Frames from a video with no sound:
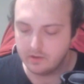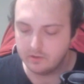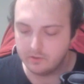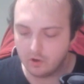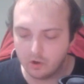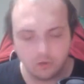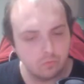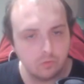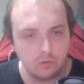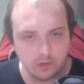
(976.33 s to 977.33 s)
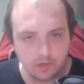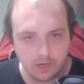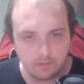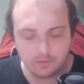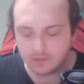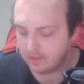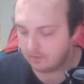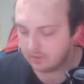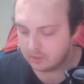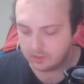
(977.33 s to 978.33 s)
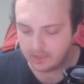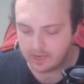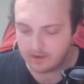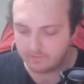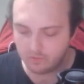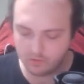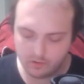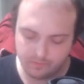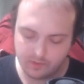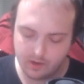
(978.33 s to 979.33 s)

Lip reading: Dark Ruler name that they originally had for him.